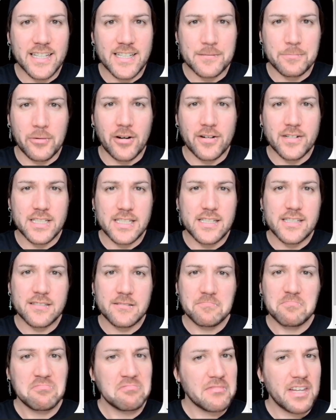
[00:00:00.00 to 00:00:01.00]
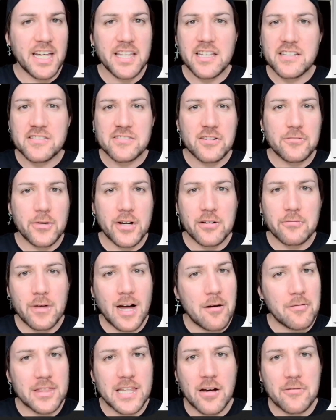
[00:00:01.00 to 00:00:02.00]
these proxies, and they still work
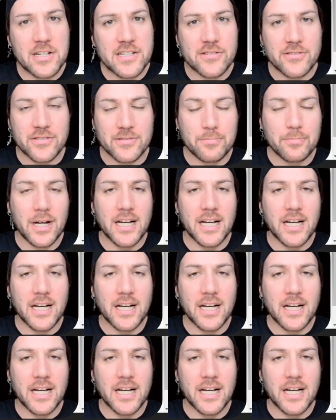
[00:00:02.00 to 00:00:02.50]
well with no issues.